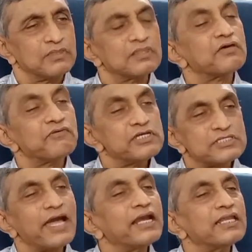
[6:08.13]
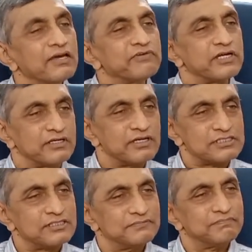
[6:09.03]
the way Scandinavia
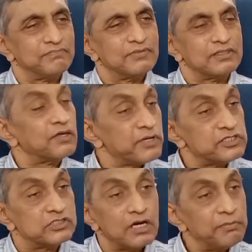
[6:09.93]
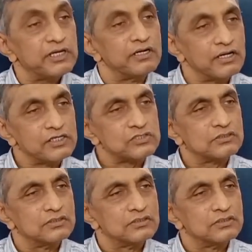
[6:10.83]
does, the way Germany does.